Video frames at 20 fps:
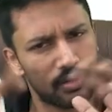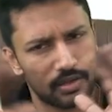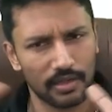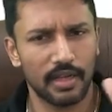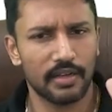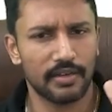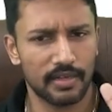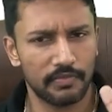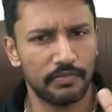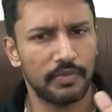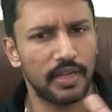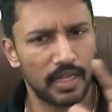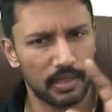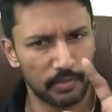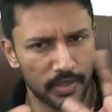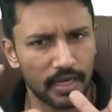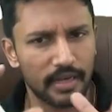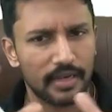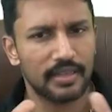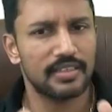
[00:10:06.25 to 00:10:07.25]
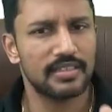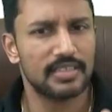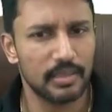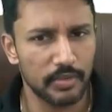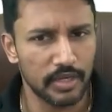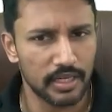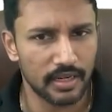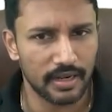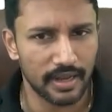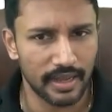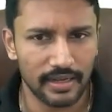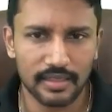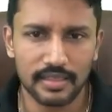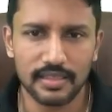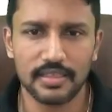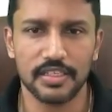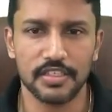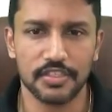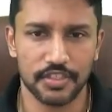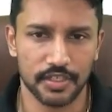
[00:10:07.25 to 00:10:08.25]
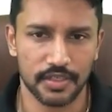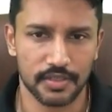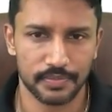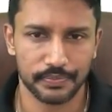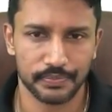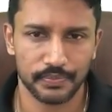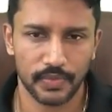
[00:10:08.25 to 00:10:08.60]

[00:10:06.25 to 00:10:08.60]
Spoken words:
roughly I'll be getting a similar rank this year.